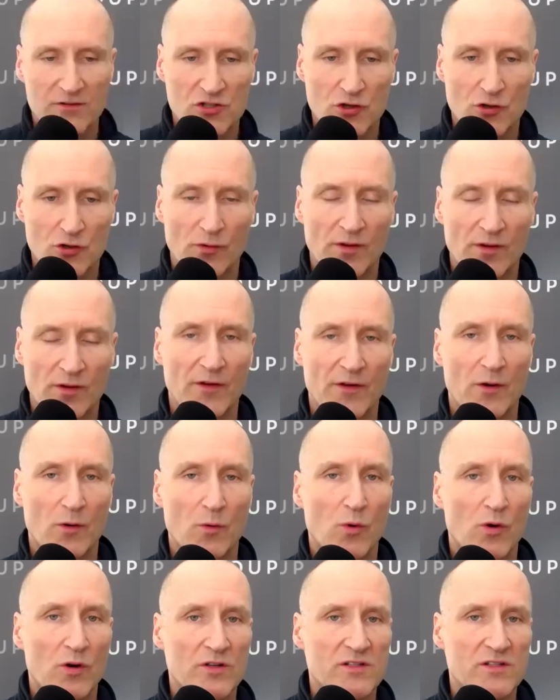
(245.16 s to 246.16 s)
true that they're
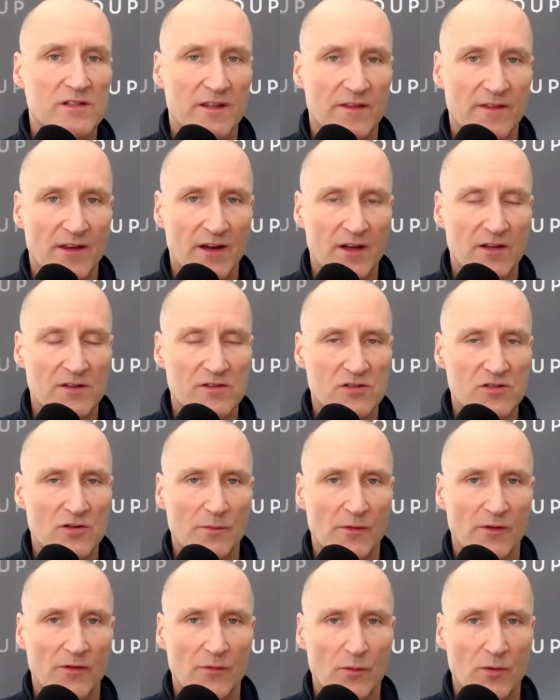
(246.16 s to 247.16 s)
worse, that the
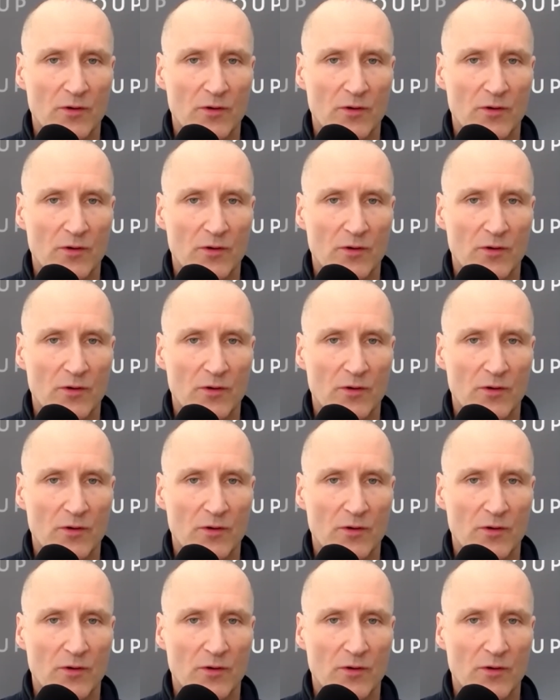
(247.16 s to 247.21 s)
consumer is worse off.